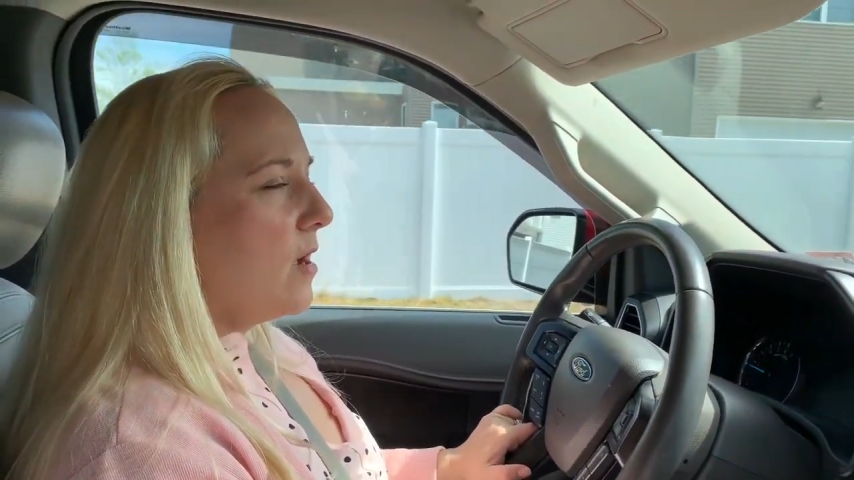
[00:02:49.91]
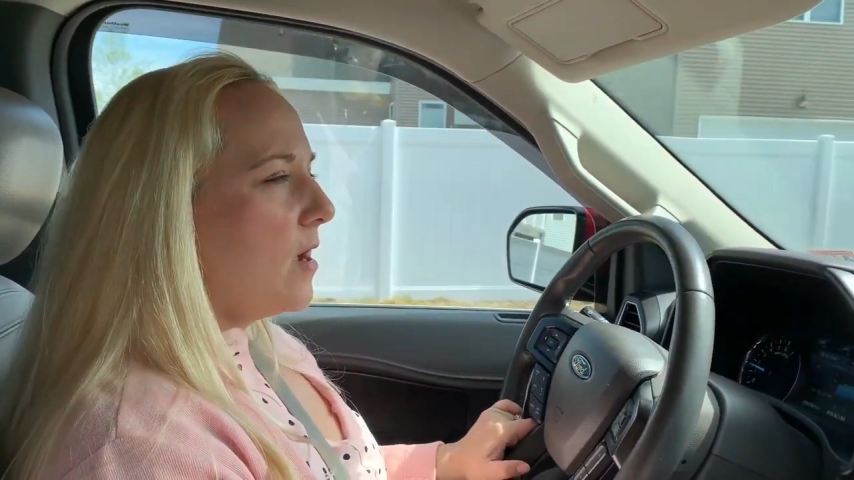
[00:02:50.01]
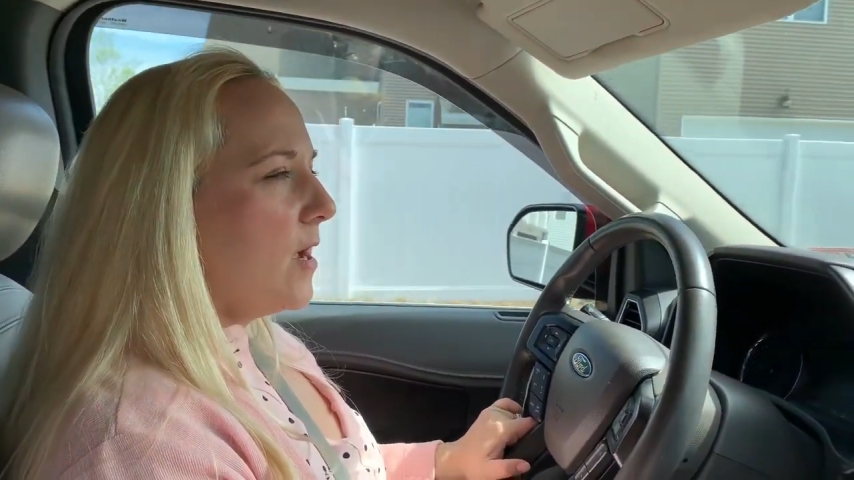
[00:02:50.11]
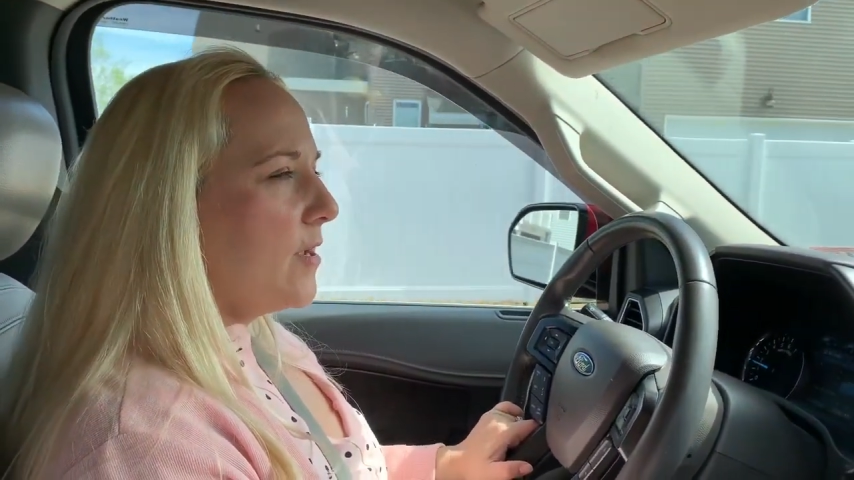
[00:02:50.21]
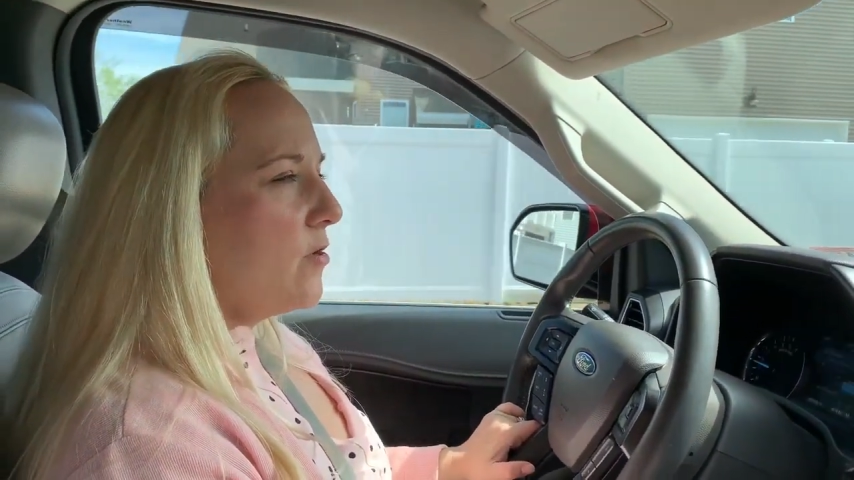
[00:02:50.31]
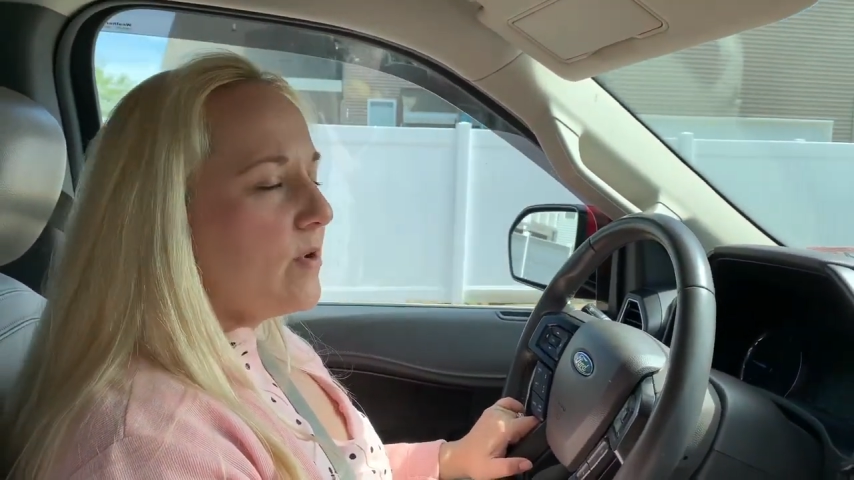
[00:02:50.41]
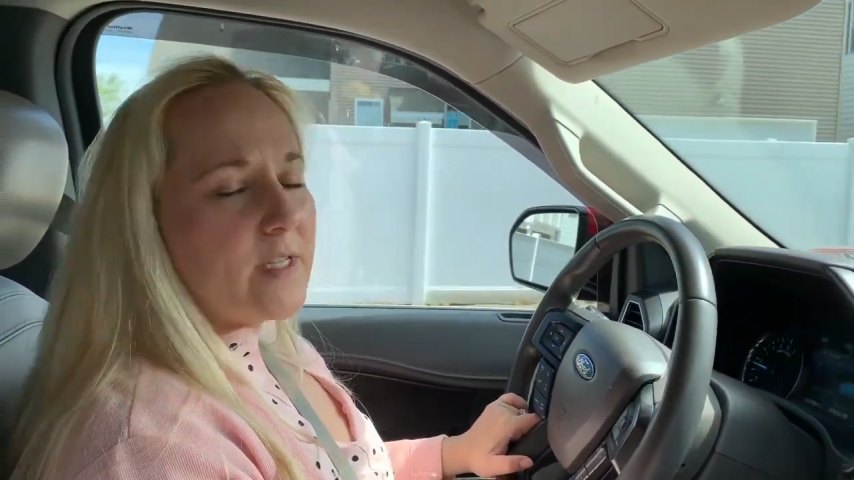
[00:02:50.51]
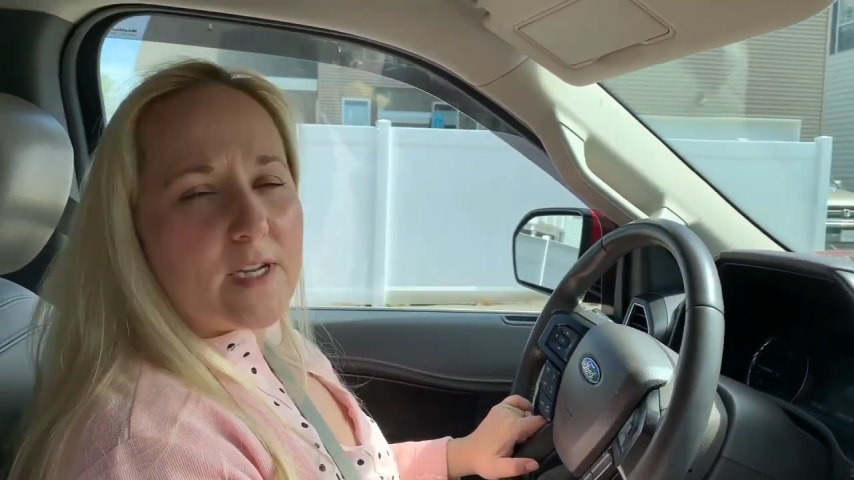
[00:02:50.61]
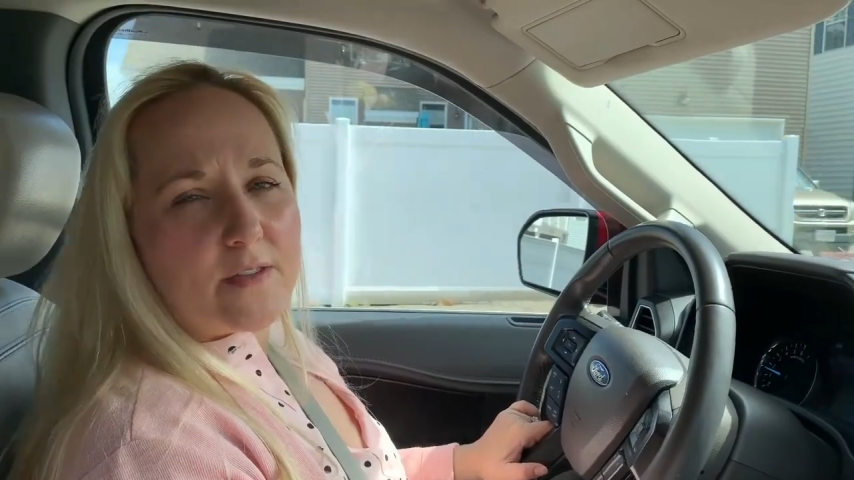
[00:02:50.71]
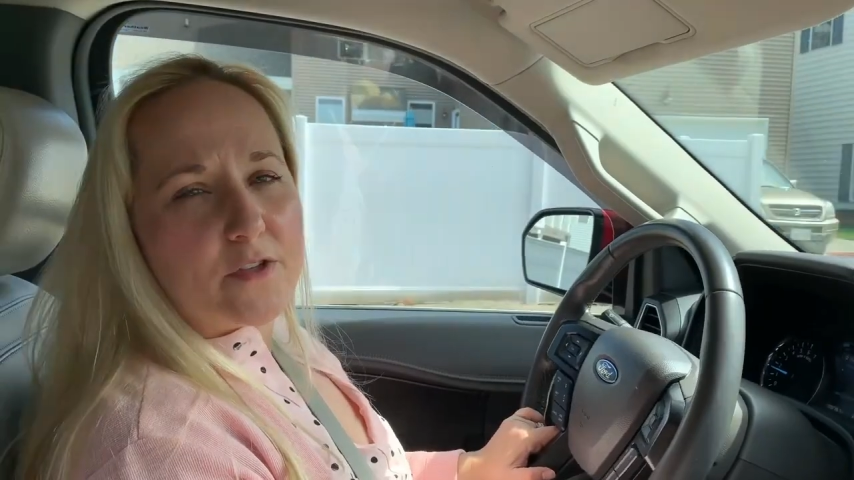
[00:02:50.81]
uh,
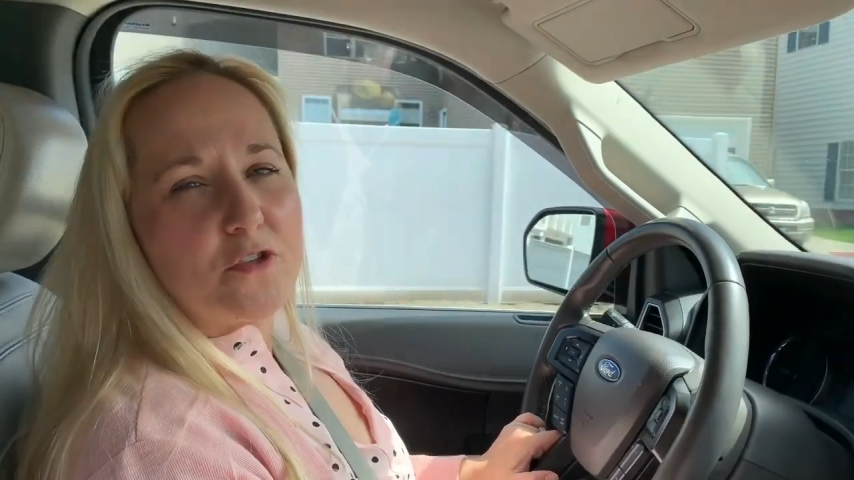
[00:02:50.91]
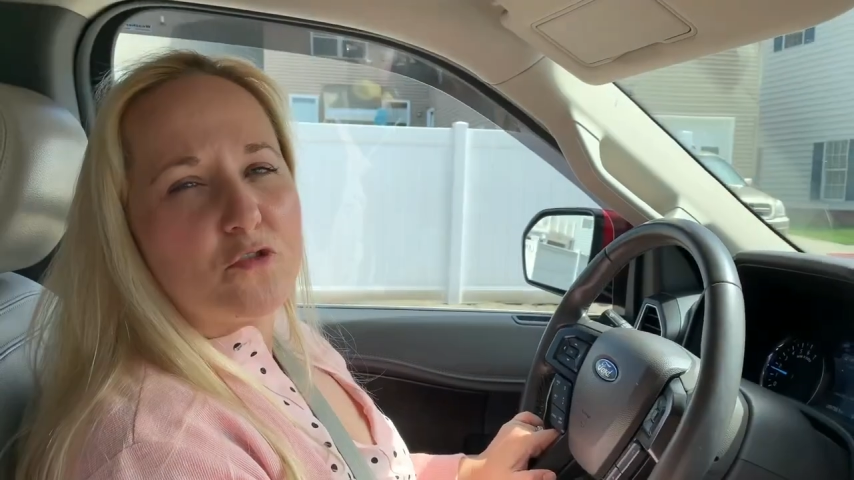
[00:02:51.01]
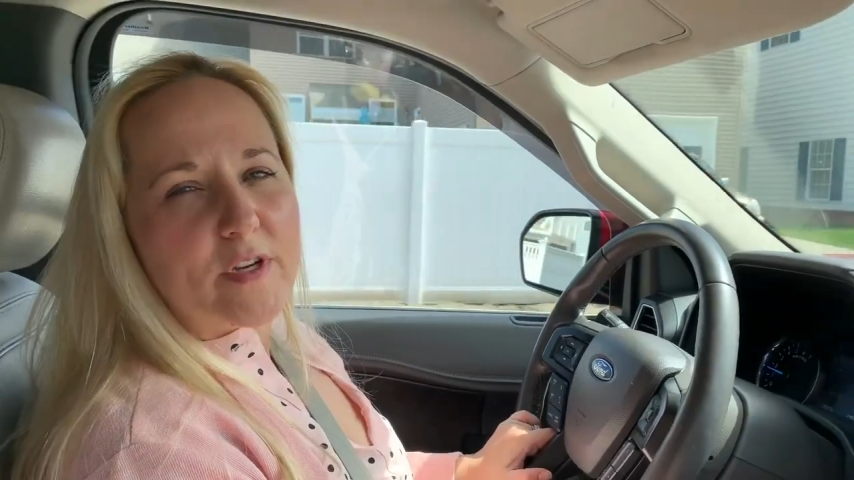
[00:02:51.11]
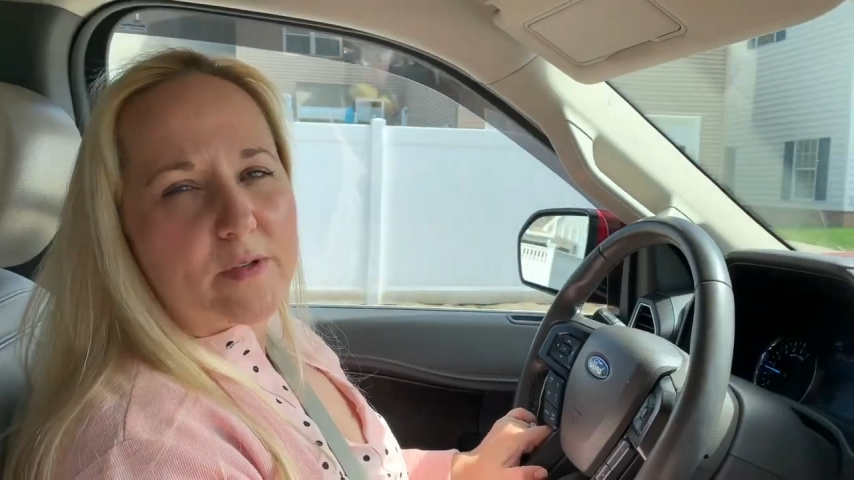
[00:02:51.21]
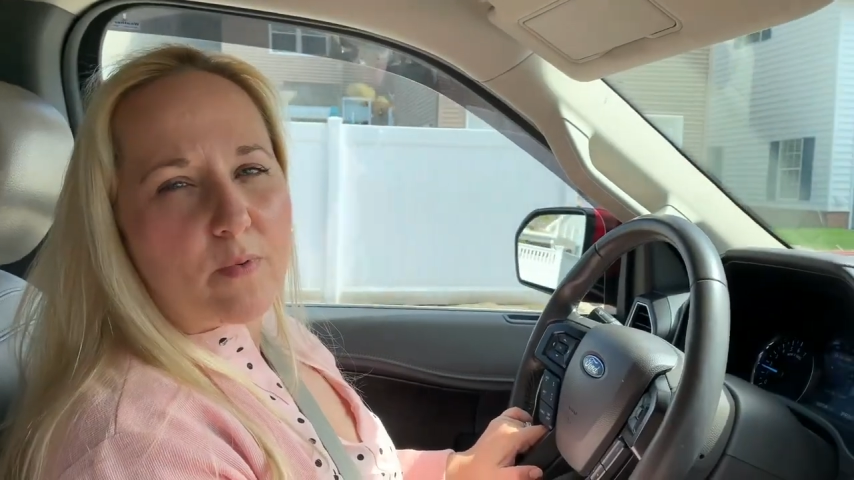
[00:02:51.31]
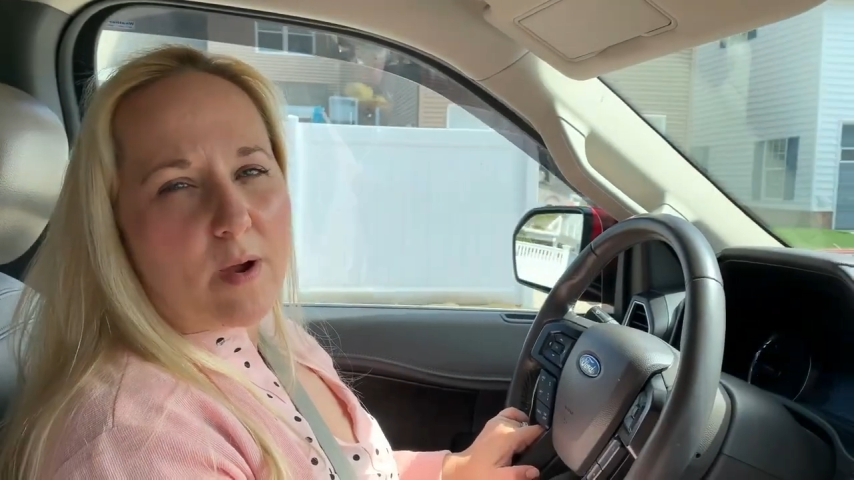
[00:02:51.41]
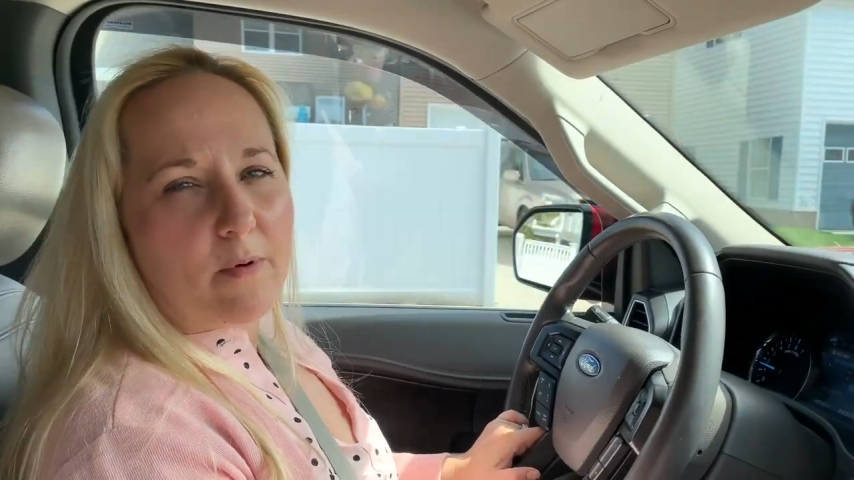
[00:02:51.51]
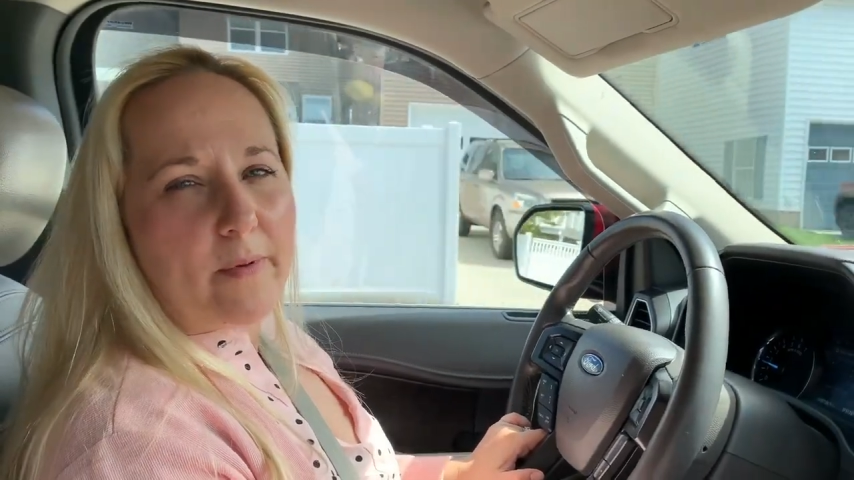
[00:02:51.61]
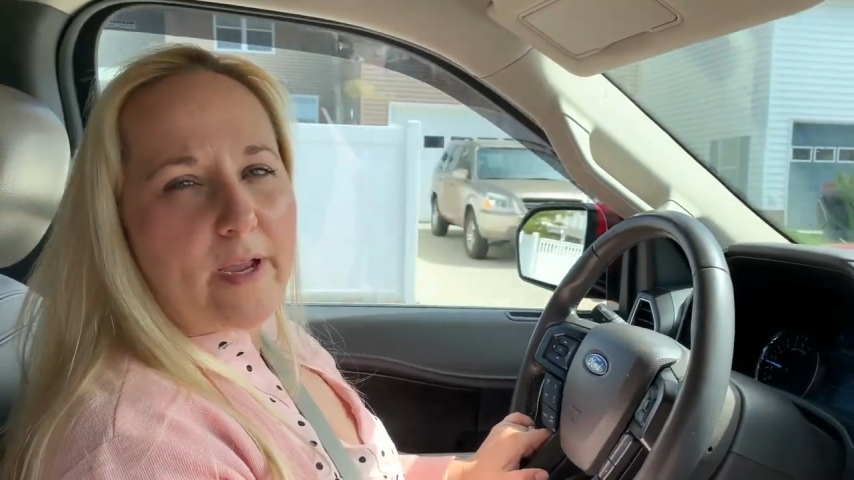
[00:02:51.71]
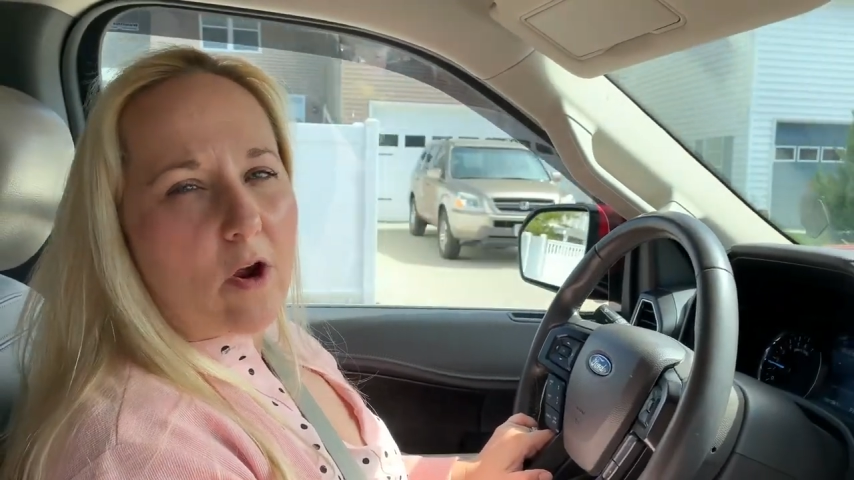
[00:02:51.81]
units on the streets probably